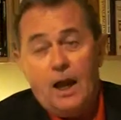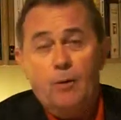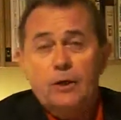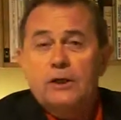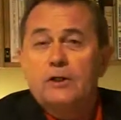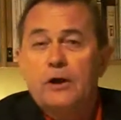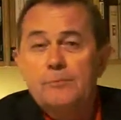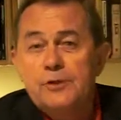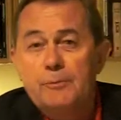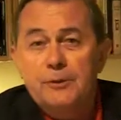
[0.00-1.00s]
I want to clear
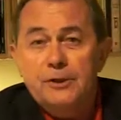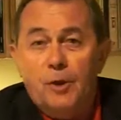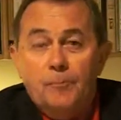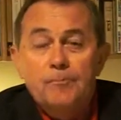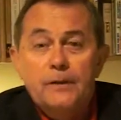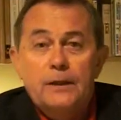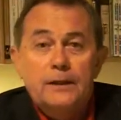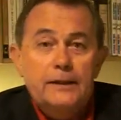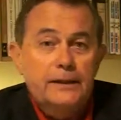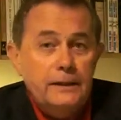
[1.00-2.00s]
up something though.
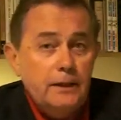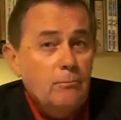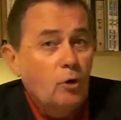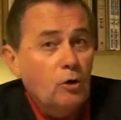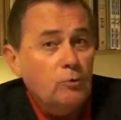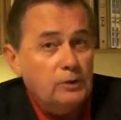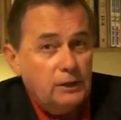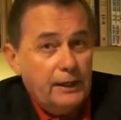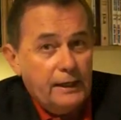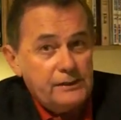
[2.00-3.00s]
Getting more with
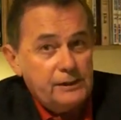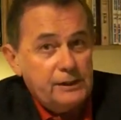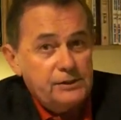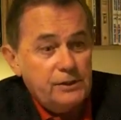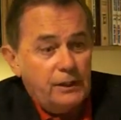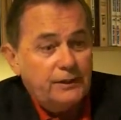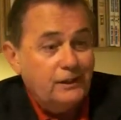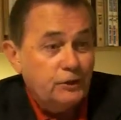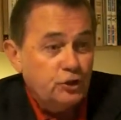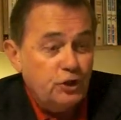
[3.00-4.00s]
less is not a
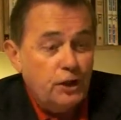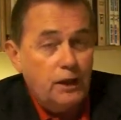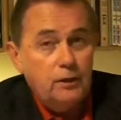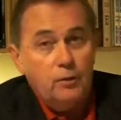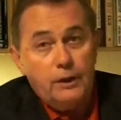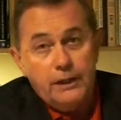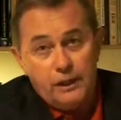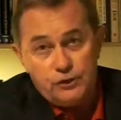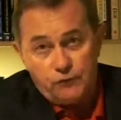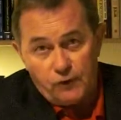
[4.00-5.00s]
cliche or a
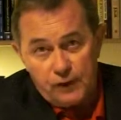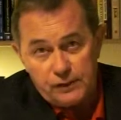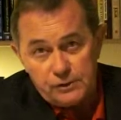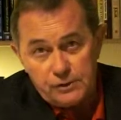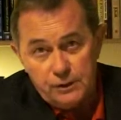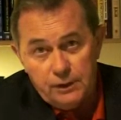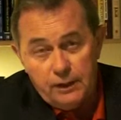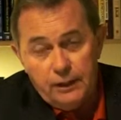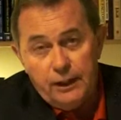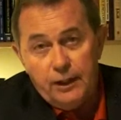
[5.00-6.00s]
catchphrase.
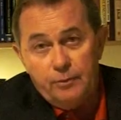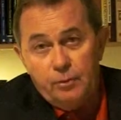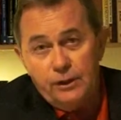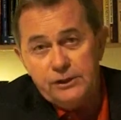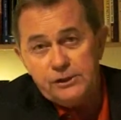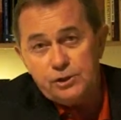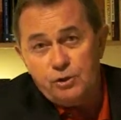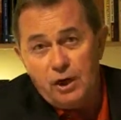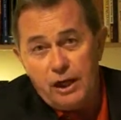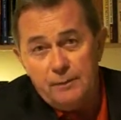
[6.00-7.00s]
It really
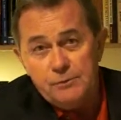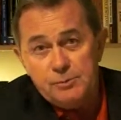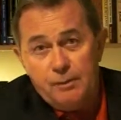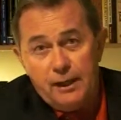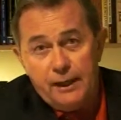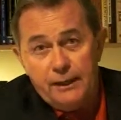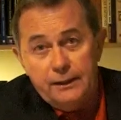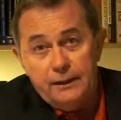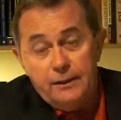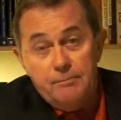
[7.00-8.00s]
describes my
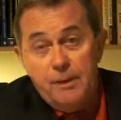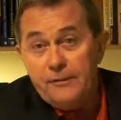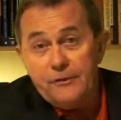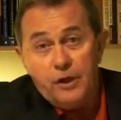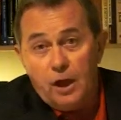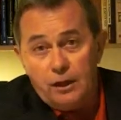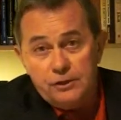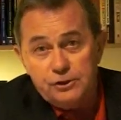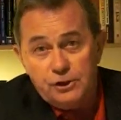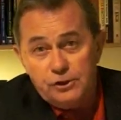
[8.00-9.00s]

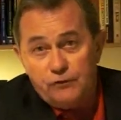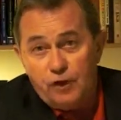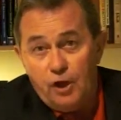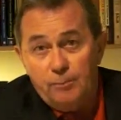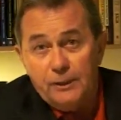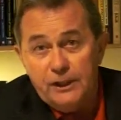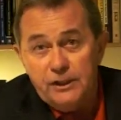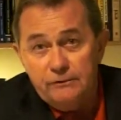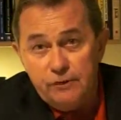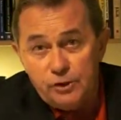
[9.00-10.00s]
methodologies for helping
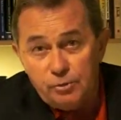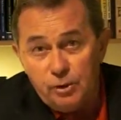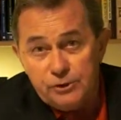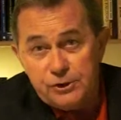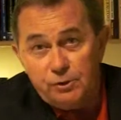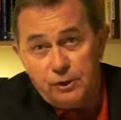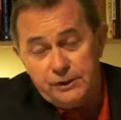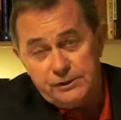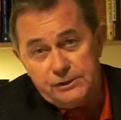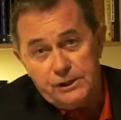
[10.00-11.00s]
individuals and
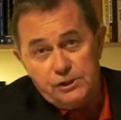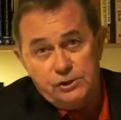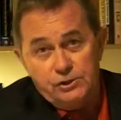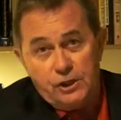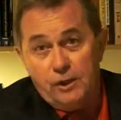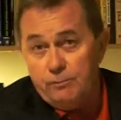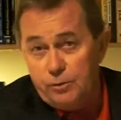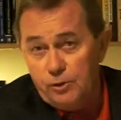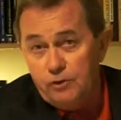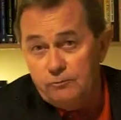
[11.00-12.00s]
organizations
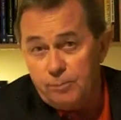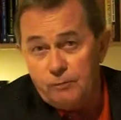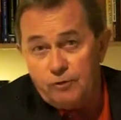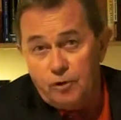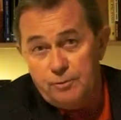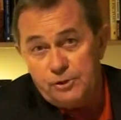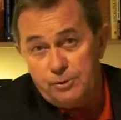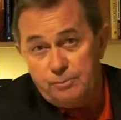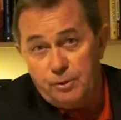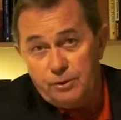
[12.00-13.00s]
improve performance
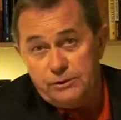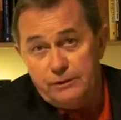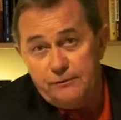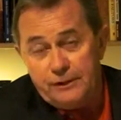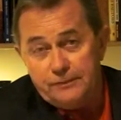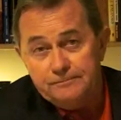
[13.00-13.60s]
and productivity.